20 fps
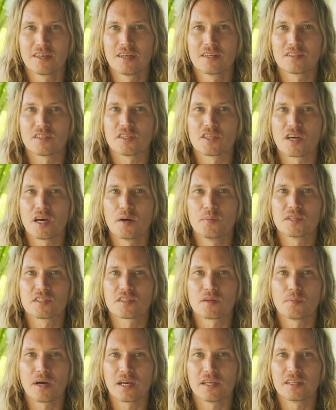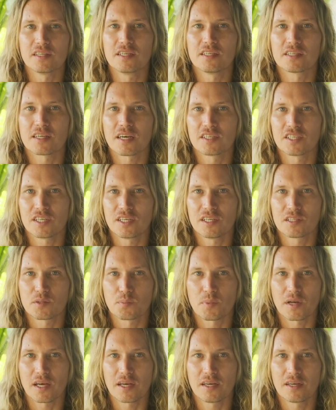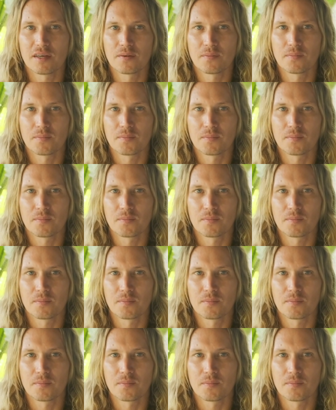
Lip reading: determines the melodies our genes play.